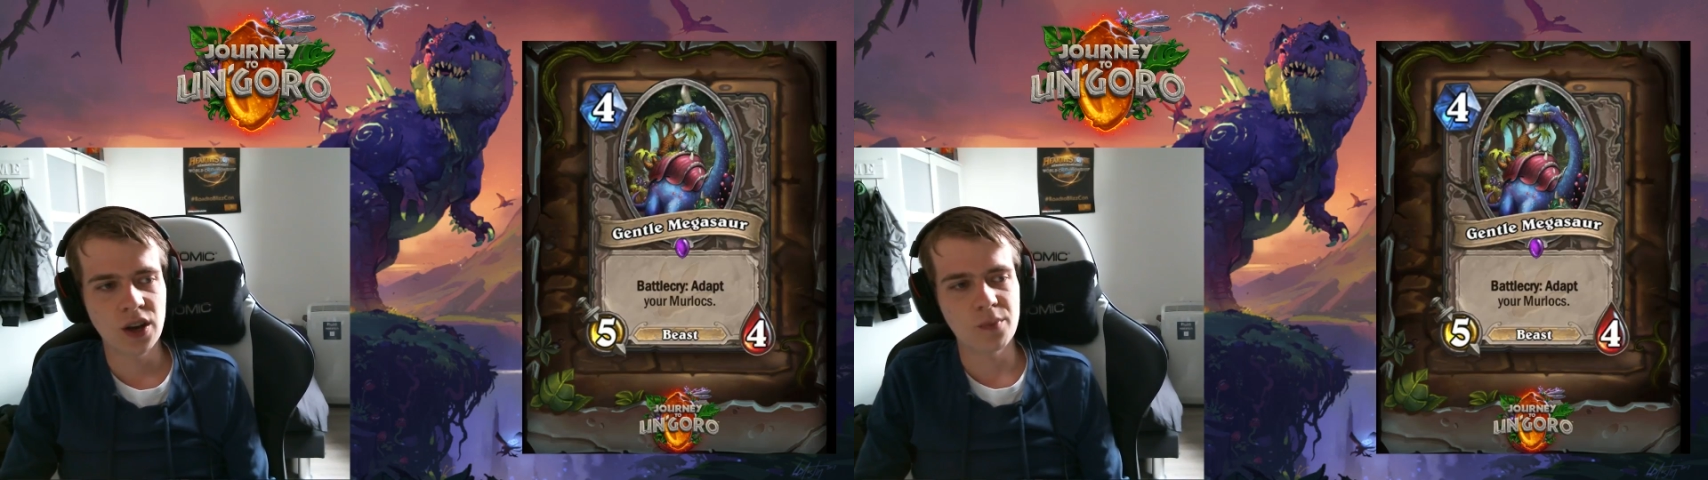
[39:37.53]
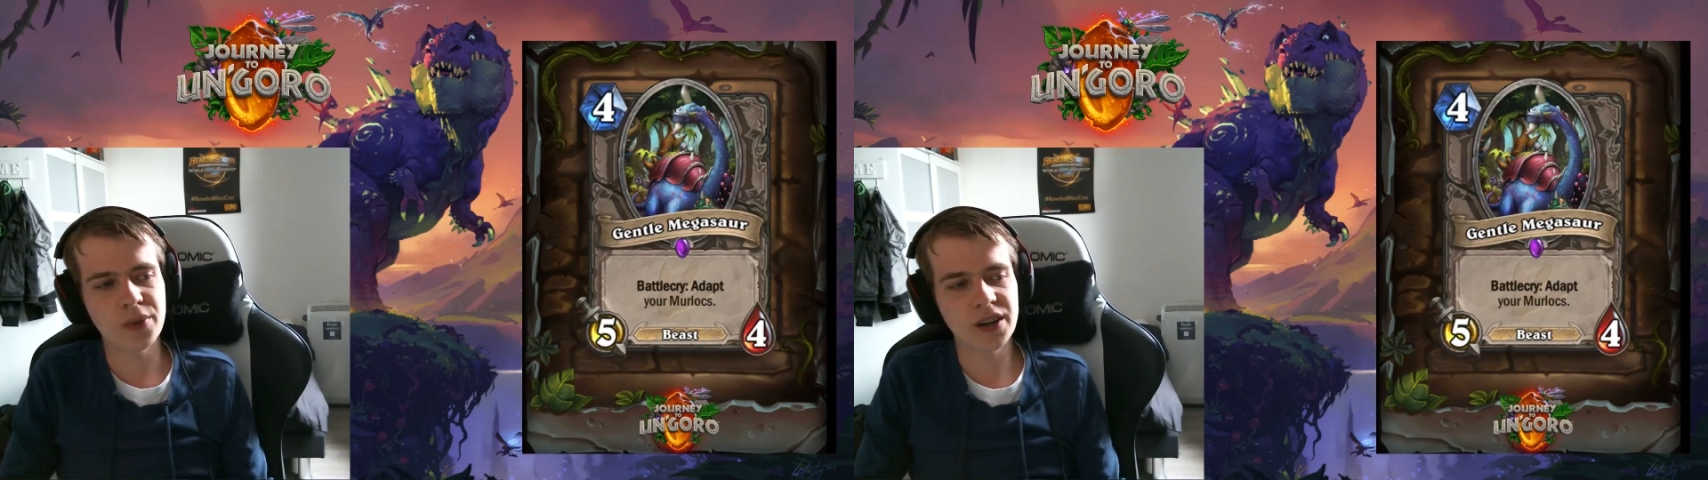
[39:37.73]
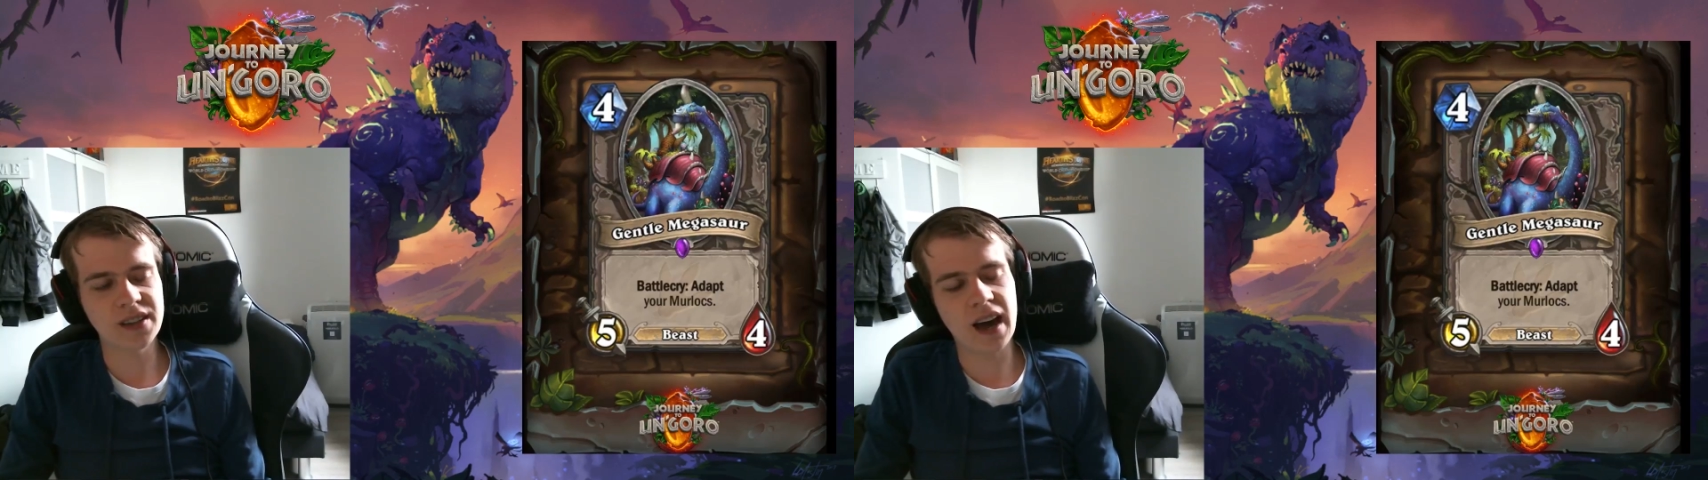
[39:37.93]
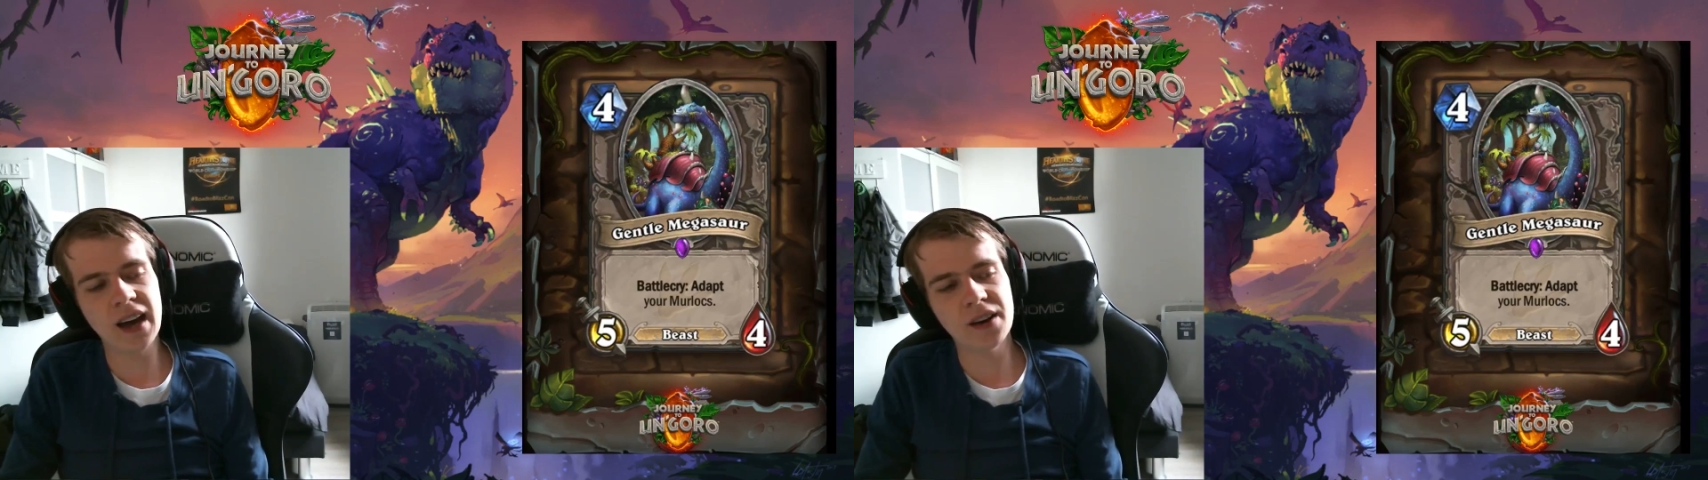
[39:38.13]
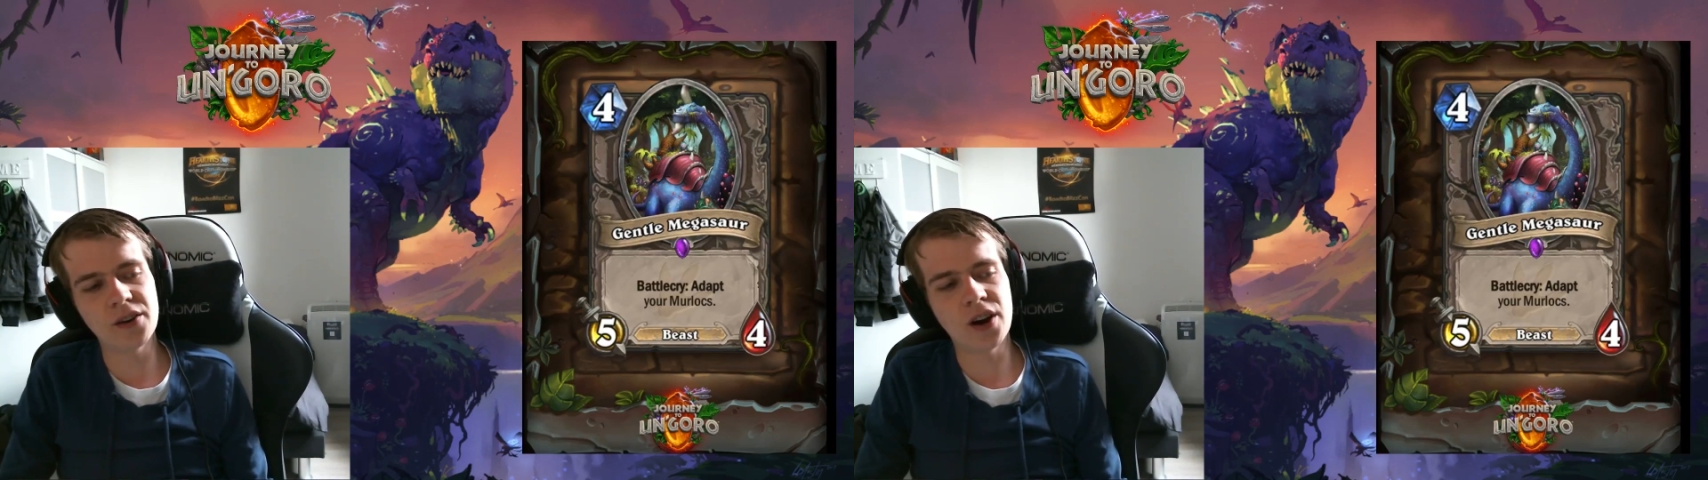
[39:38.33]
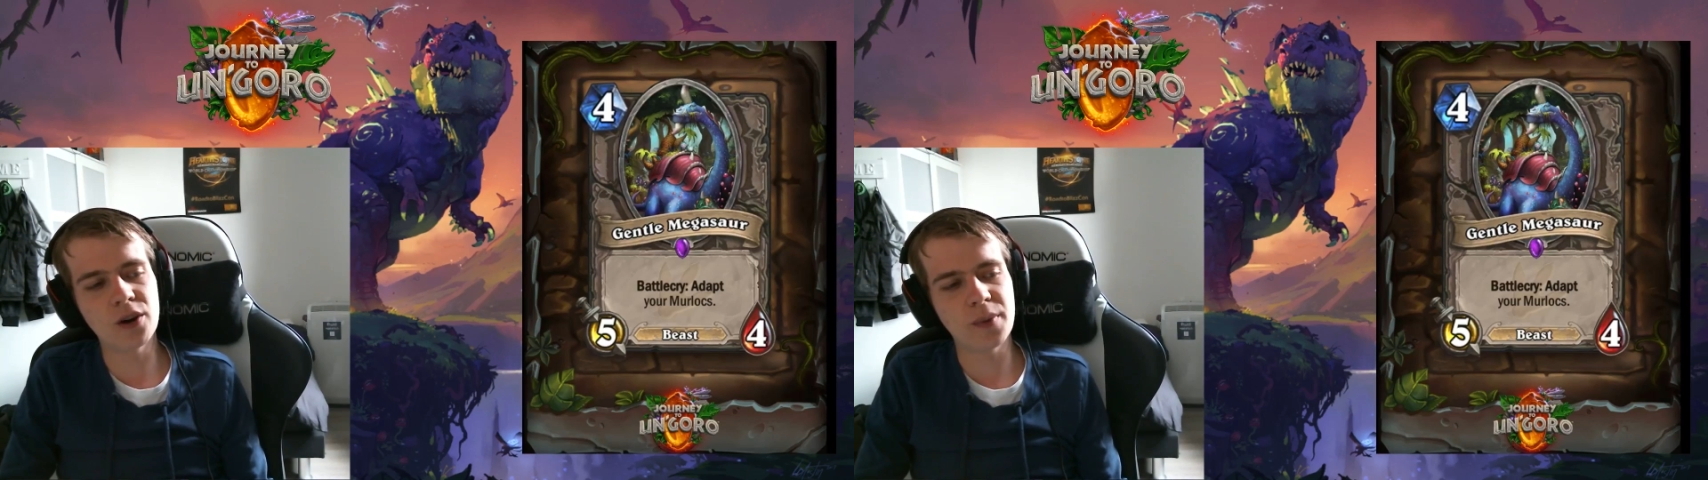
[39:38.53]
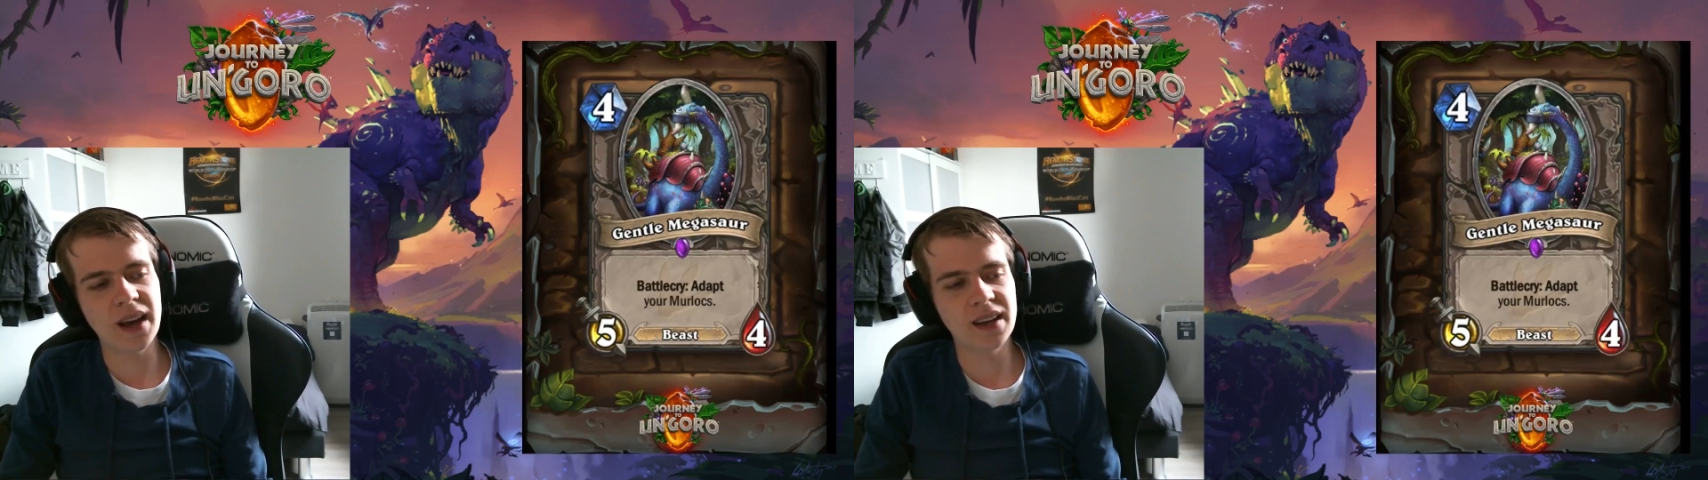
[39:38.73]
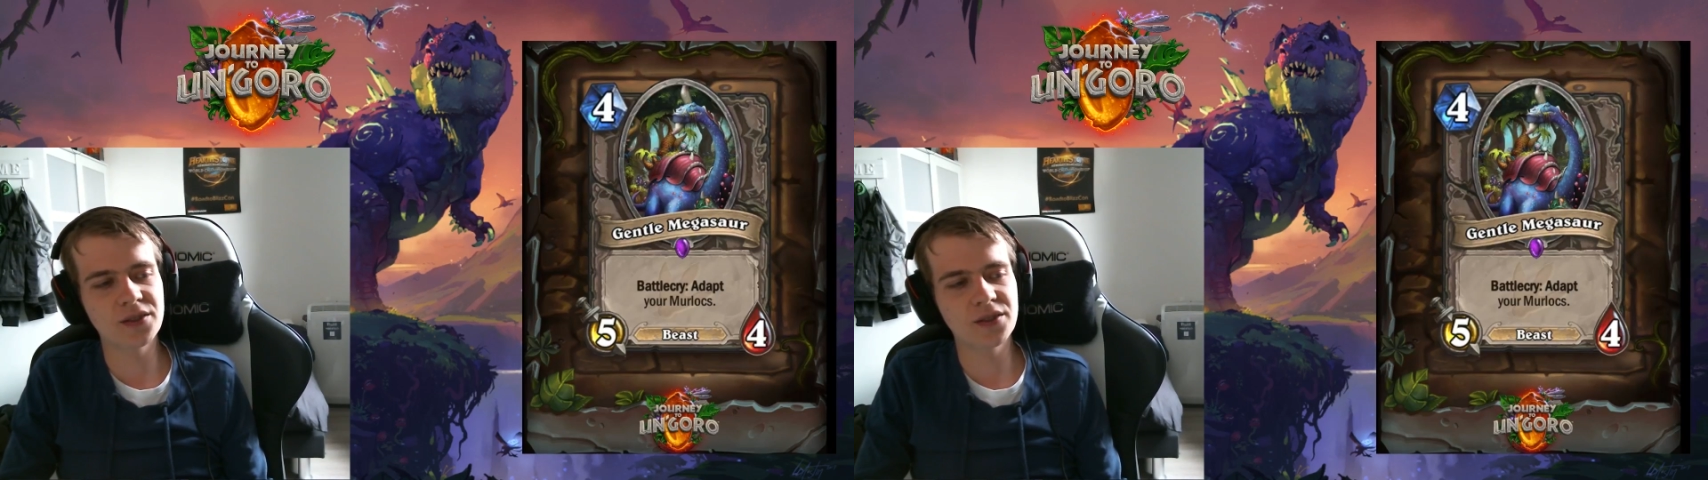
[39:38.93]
But I don't know, man,